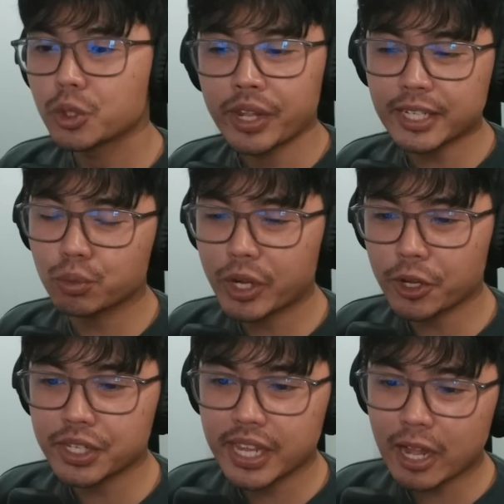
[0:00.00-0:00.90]
next we
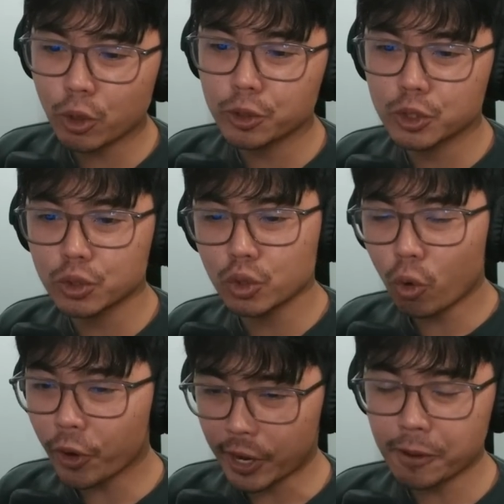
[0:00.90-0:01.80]
got Yellow
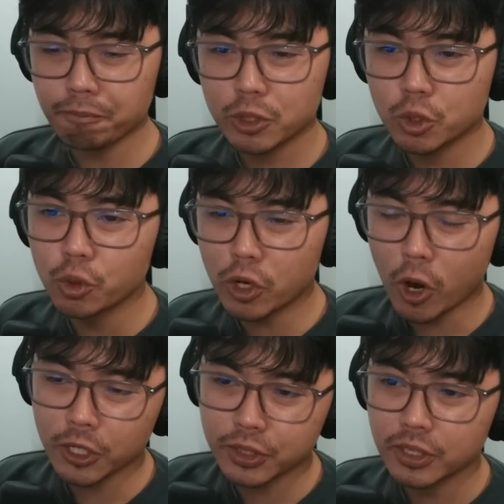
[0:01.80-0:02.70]
Dodoria, 2
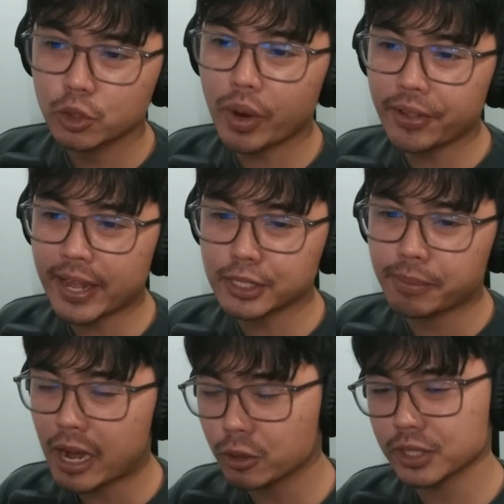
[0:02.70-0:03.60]
cost, 20,000
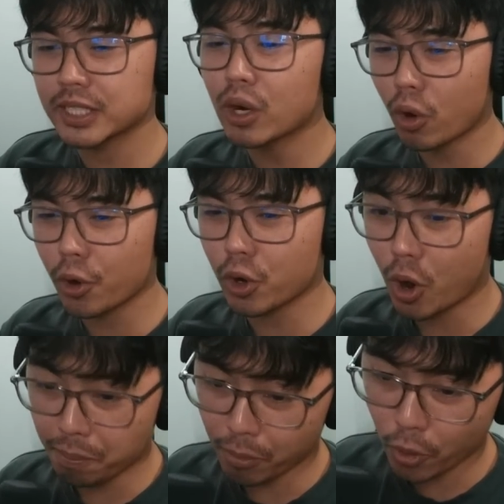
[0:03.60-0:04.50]
power, 0
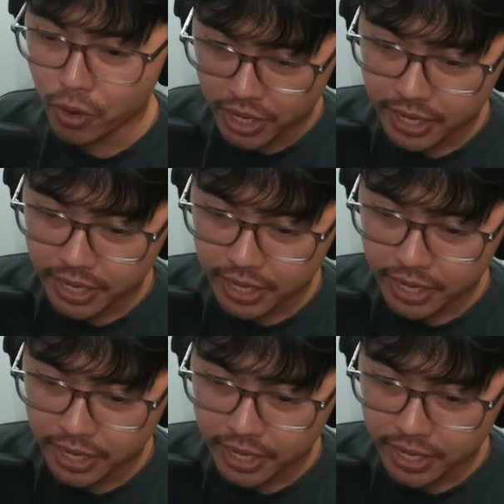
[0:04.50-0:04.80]
combo.